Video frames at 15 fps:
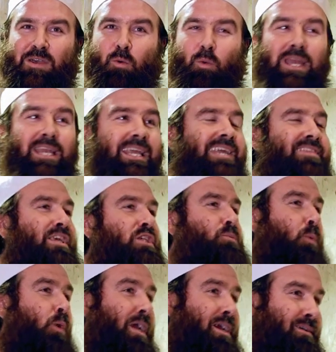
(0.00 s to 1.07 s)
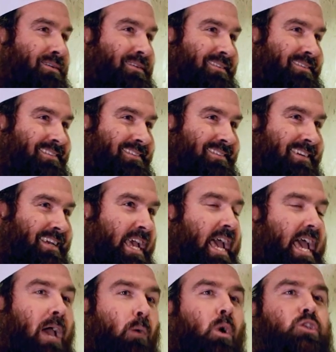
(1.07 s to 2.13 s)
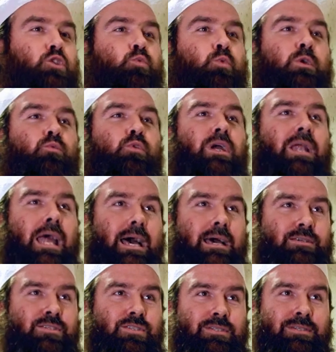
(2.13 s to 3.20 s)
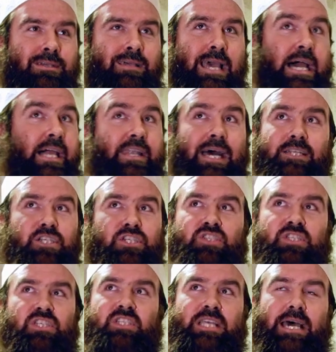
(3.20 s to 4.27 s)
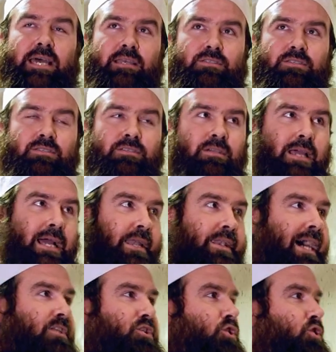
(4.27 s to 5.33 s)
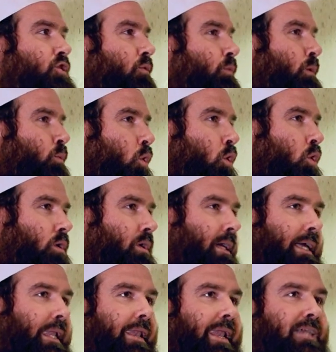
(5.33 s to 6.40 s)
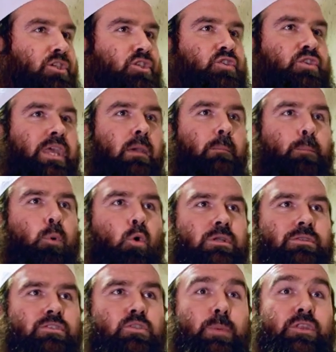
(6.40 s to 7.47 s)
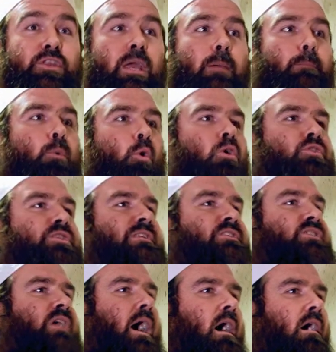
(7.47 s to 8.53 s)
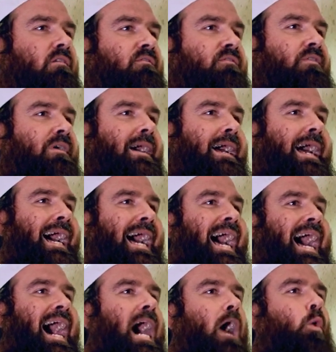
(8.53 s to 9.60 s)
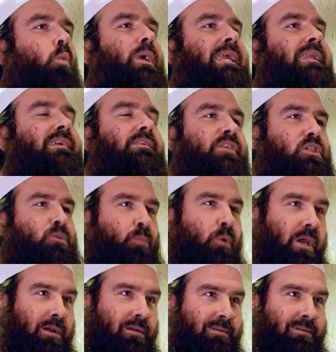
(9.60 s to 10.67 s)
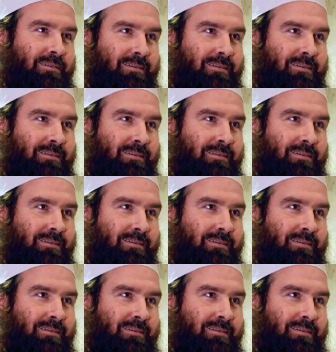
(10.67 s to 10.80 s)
We need this prayer. And once we realize not just the status, not just the reward, not just the importance, but the importance of how we need this prayer.